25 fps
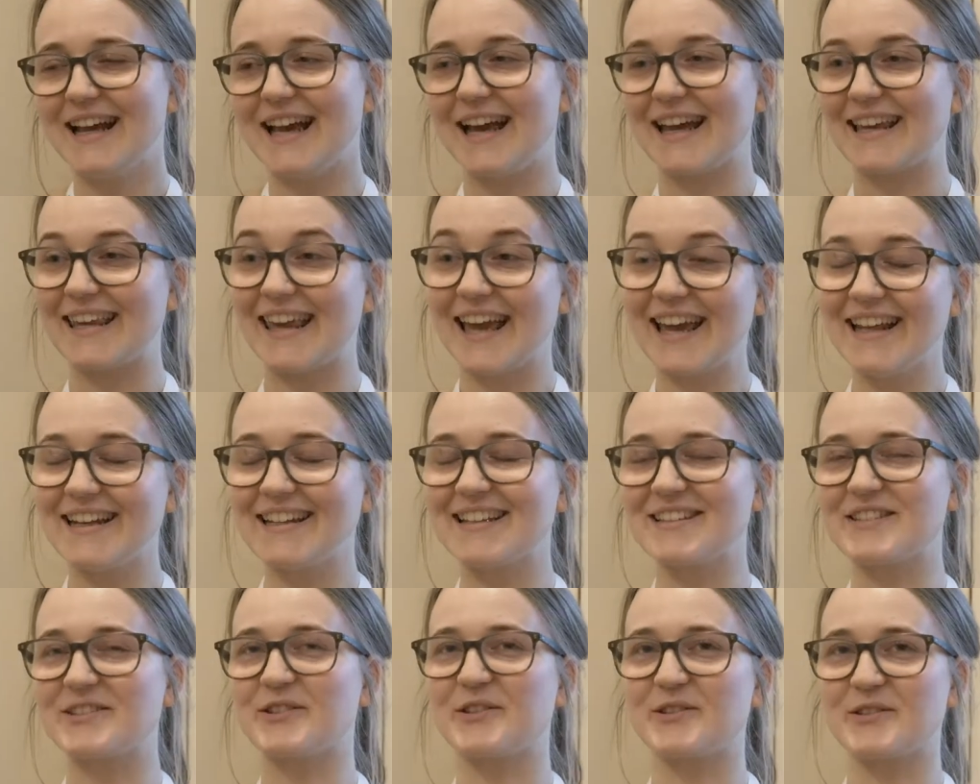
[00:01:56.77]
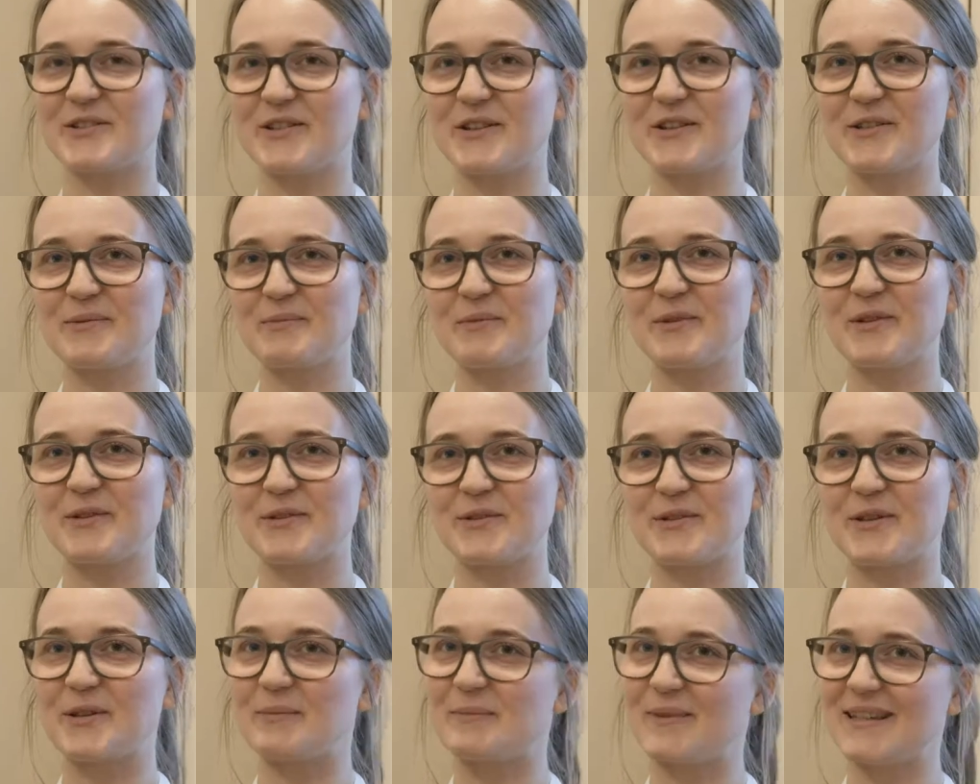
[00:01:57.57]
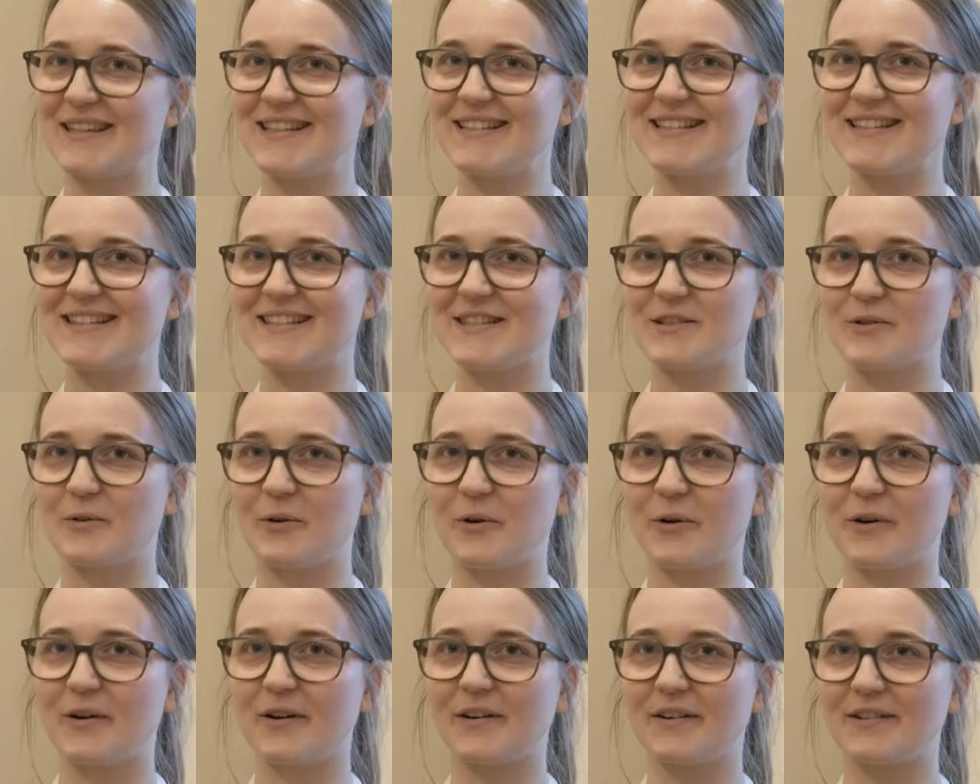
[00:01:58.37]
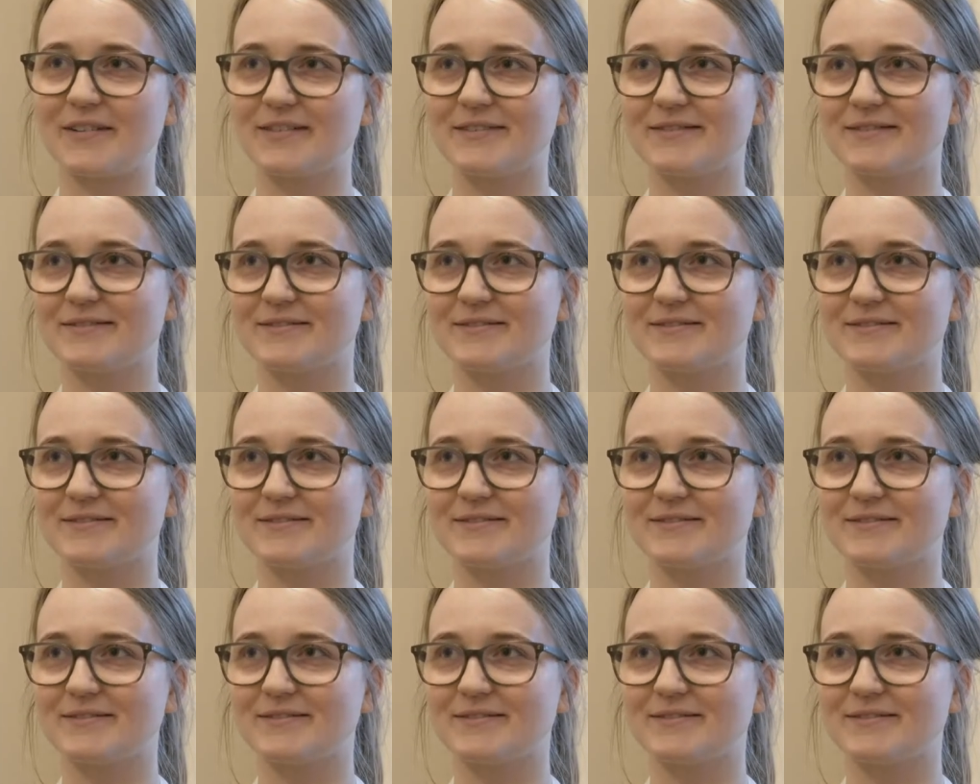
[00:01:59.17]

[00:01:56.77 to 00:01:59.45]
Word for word: I can eat soya sauce, but not soya beans or